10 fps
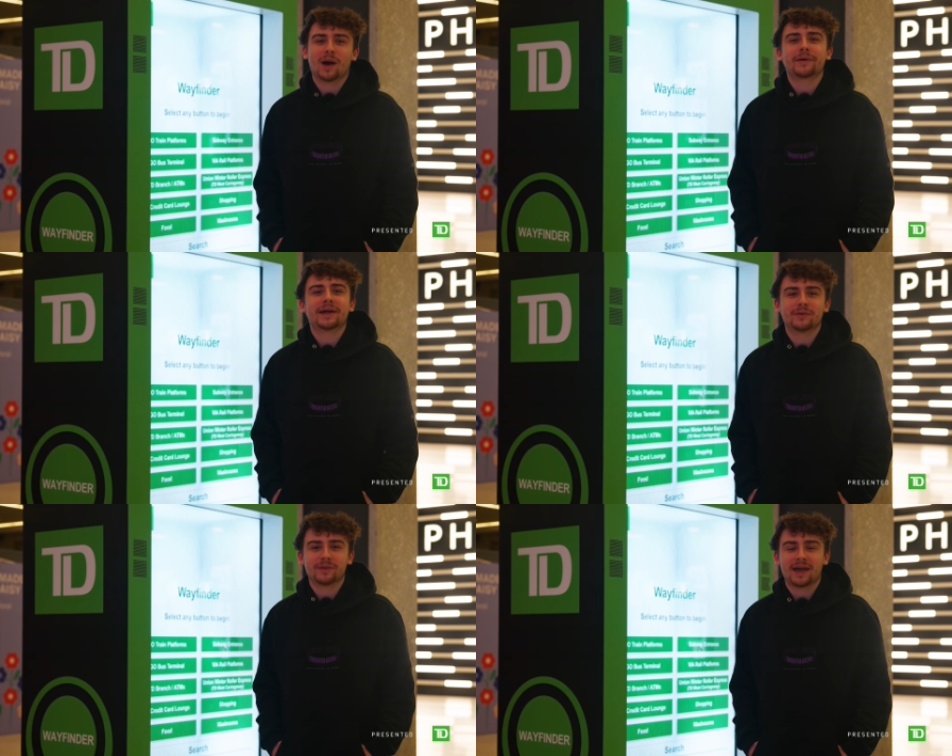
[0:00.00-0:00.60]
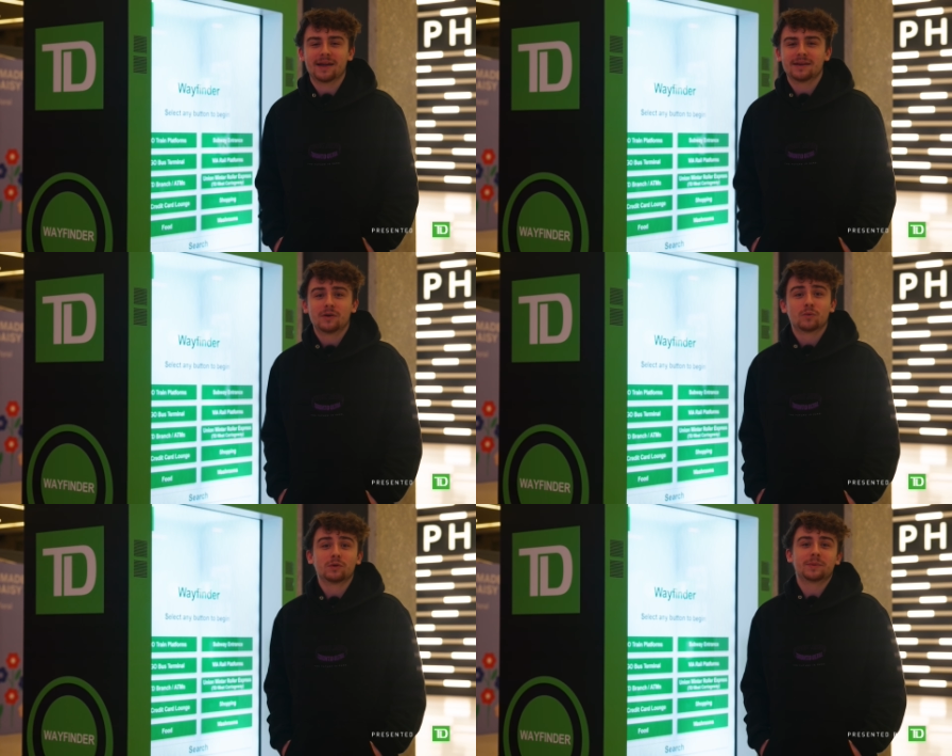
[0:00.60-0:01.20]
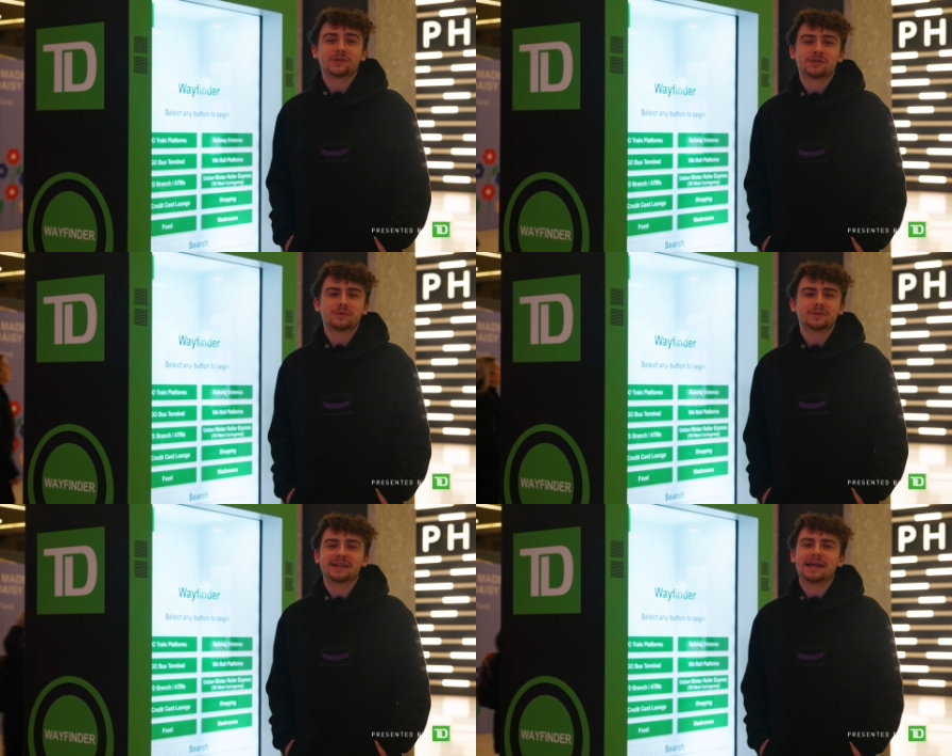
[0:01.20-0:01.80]
Why would I do that? Rule number
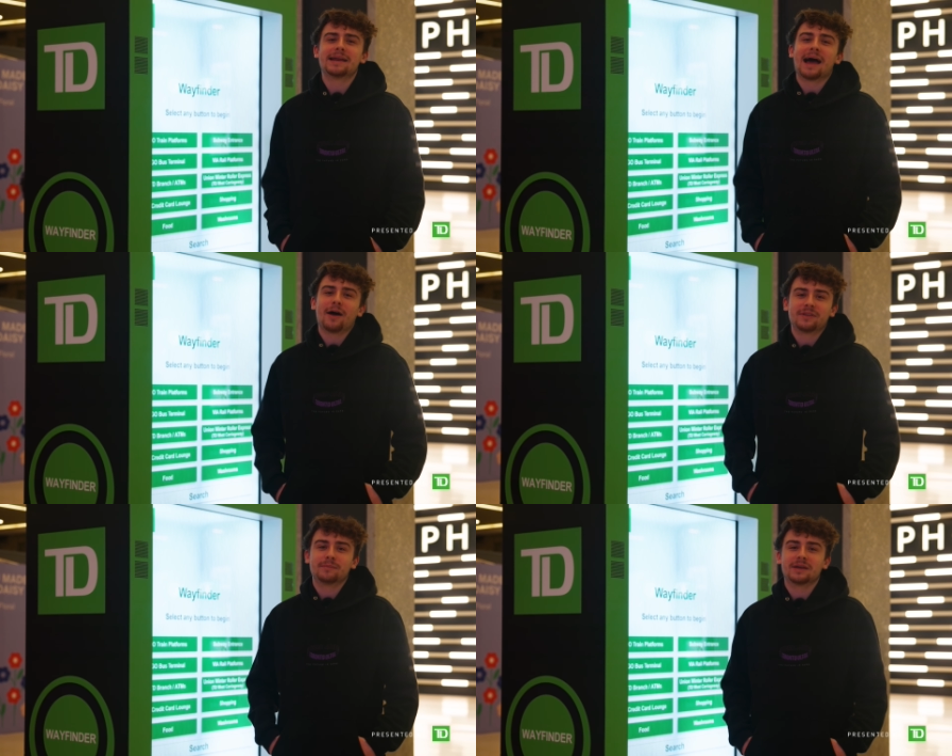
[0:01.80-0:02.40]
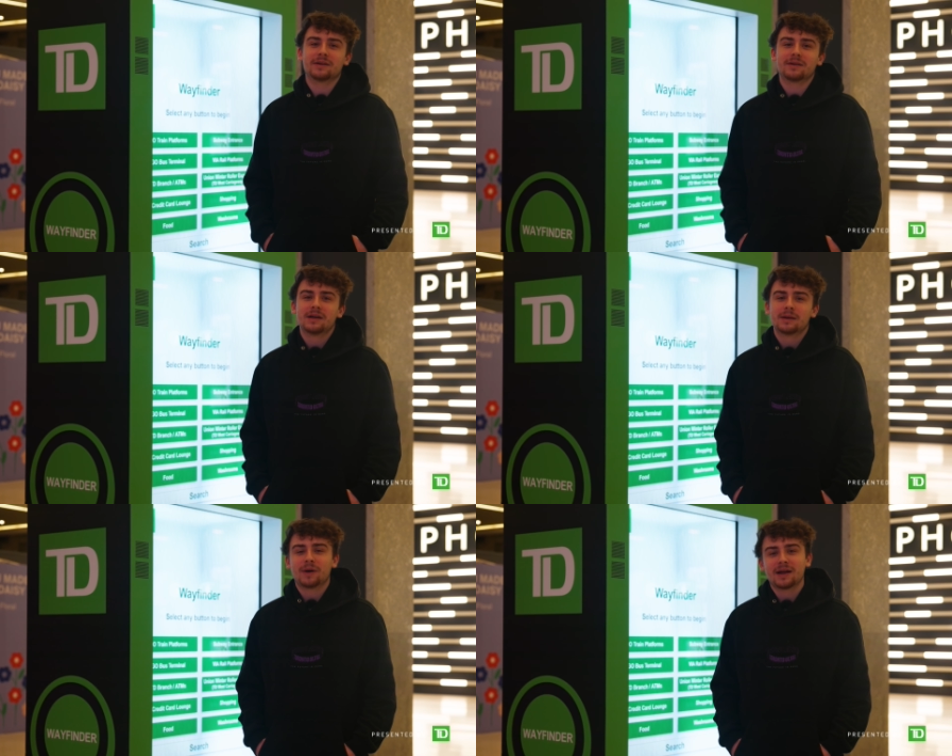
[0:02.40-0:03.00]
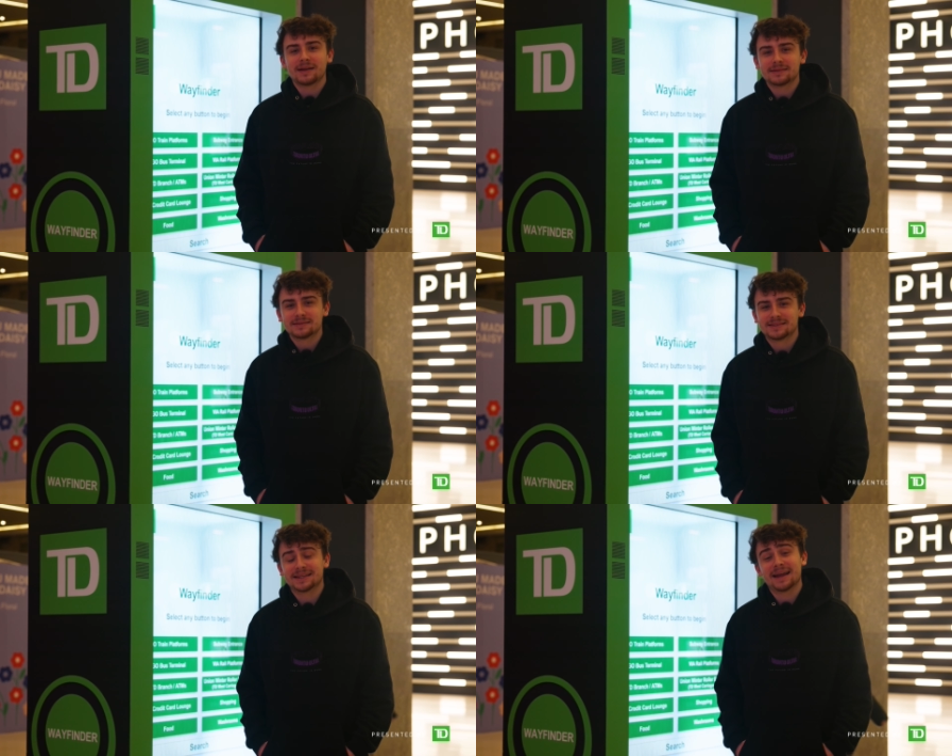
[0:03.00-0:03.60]
two, eat a healthy meal.
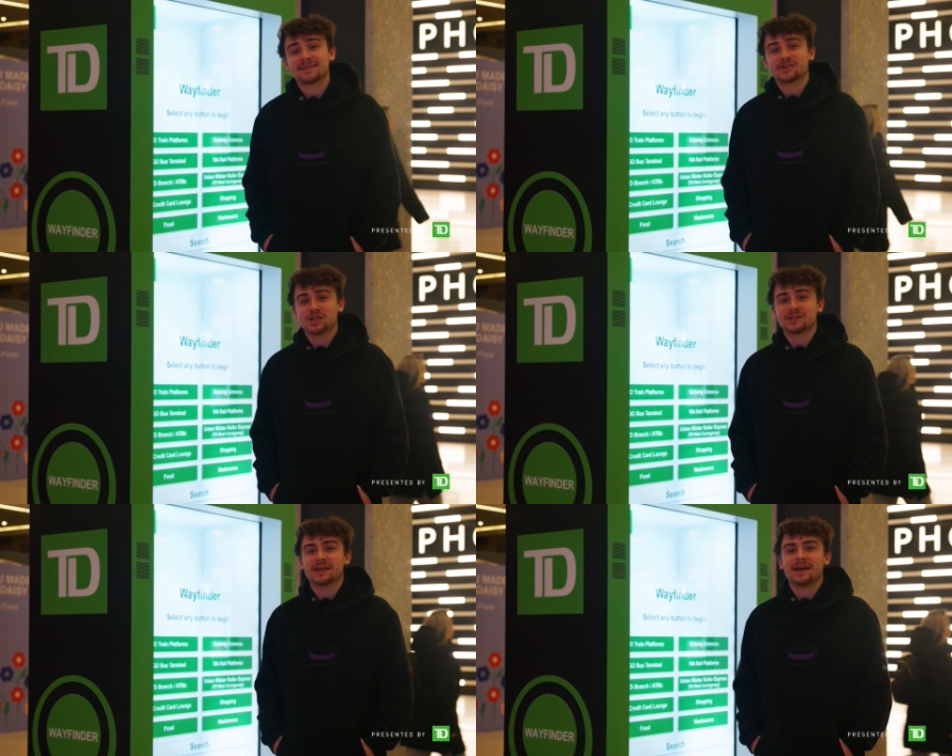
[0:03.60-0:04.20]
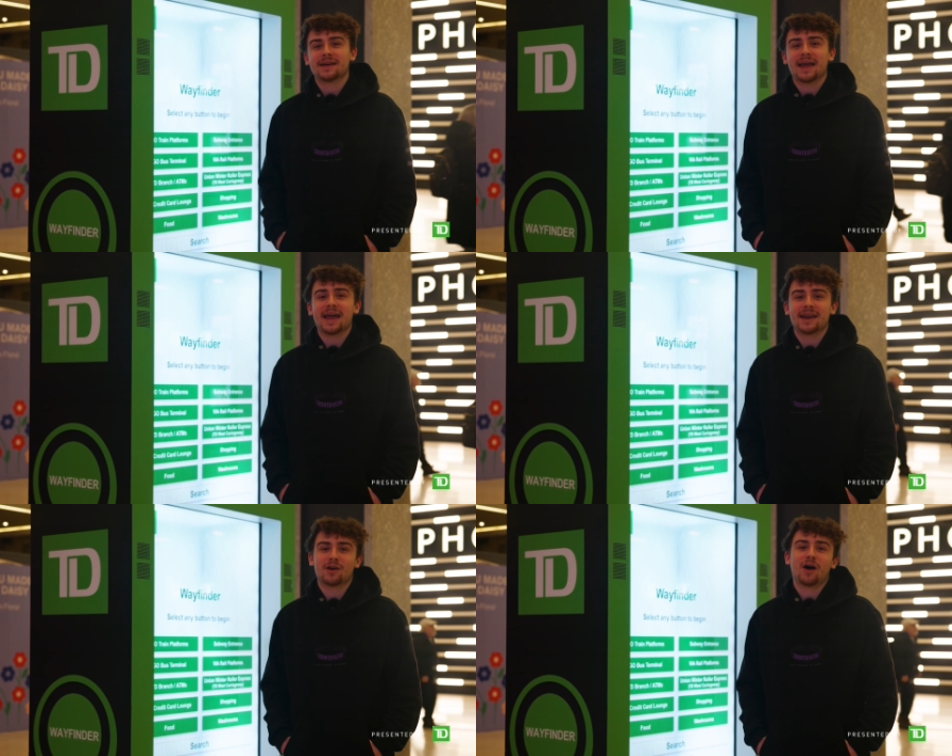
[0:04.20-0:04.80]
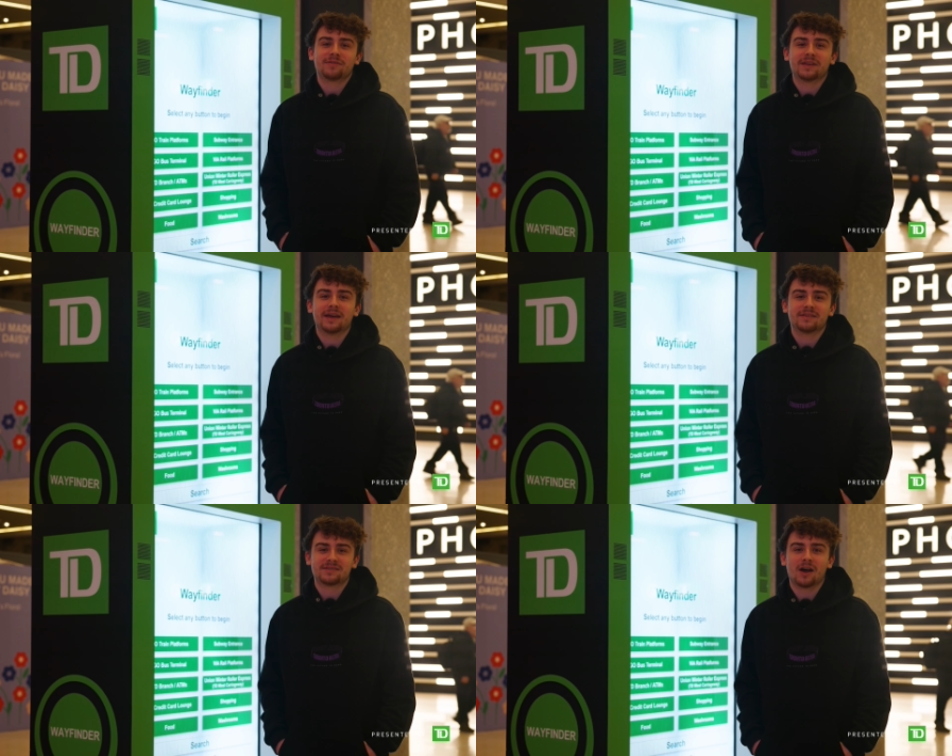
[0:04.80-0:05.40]
But today's a cheat day and an off
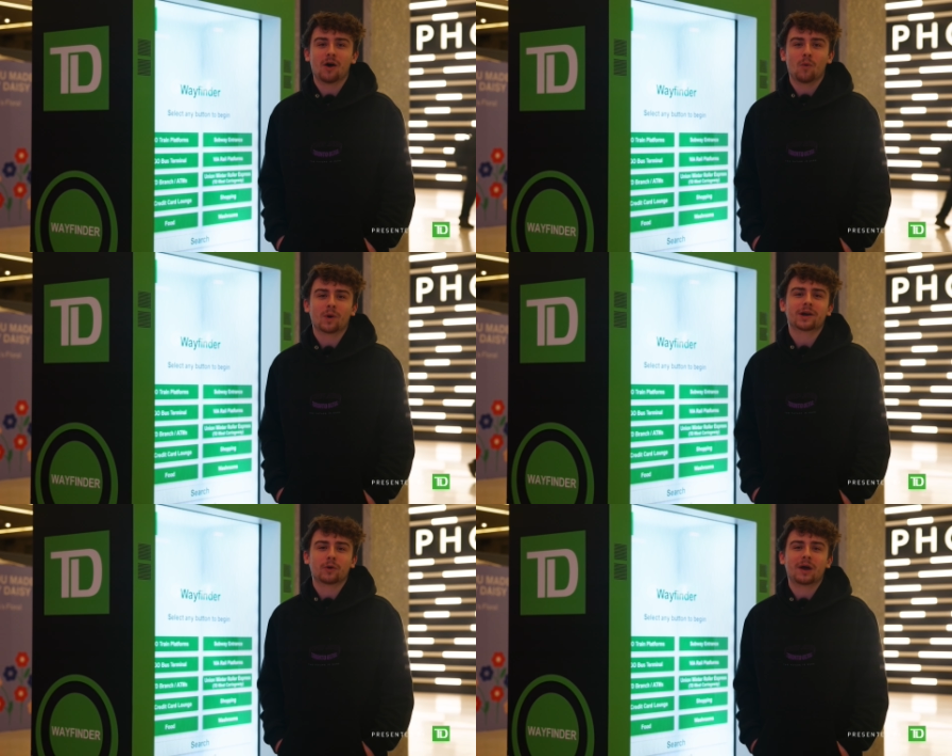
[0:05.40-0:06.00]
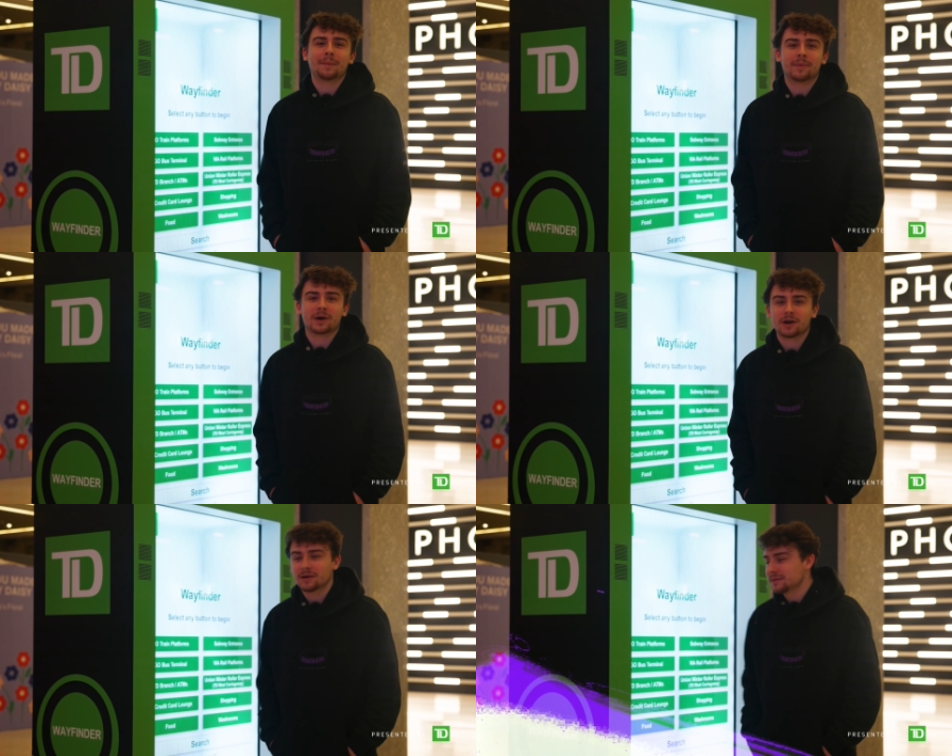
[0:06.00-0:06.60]
day, so we're gonna go grab a burger.